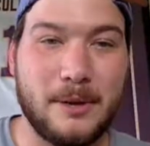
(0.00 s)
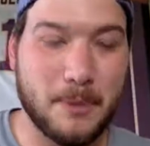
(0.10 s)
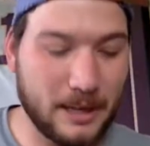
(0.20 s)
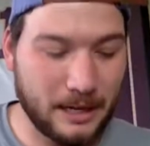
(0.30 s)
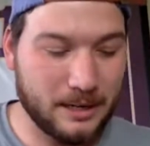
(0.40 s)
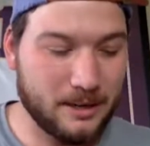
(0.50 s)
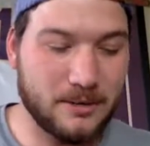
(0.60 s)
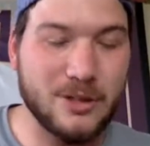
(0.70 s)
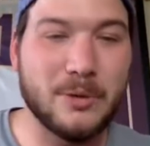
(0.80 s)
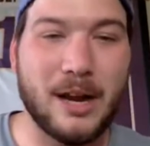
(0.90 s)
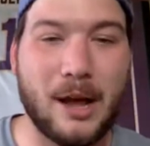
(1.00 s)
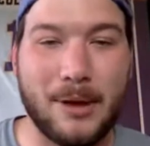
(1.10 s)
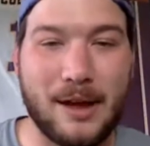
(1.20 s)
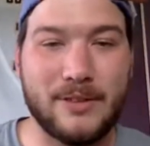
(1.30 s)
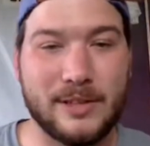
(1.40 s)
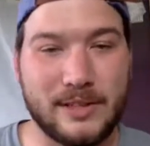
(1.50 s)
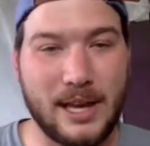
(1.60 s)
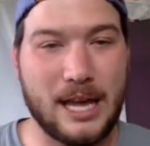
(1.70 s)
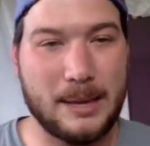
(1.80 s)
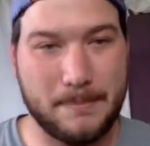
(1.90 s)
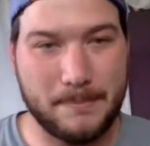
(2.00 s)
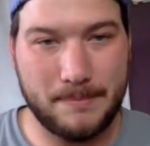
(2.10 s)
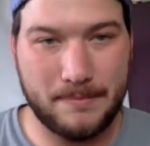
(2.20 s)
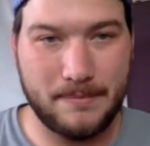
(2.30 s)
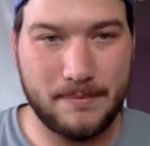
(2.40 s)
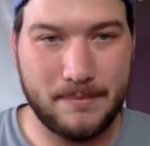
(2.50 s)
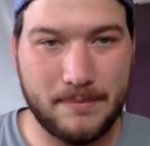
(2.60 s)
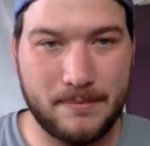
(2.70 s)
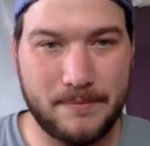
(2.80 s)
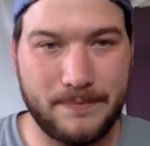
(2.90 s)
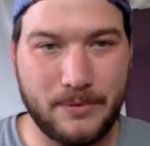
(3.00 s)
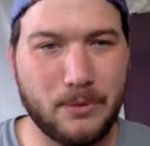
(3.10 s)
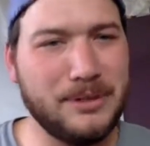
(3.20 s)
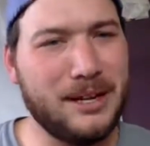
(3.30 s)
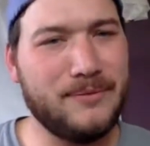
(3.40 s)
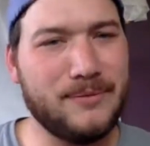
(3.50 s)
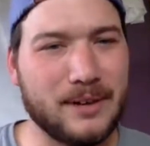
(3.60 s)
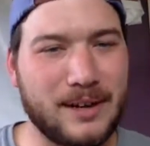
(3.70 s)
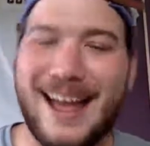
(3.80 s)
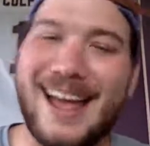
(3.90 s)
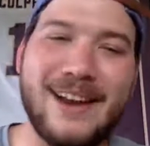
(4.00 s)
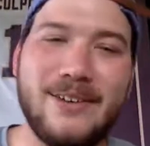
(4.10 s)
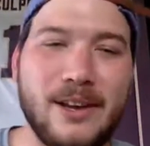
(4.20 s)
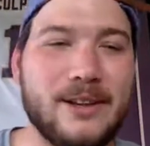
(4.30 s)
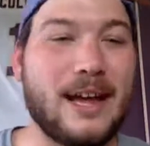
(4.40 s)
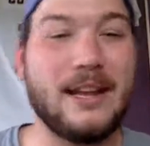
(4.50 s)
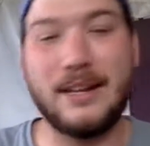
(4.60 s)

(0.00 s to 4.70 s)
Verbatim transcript: But like you and I will have the same or different. I don't know. I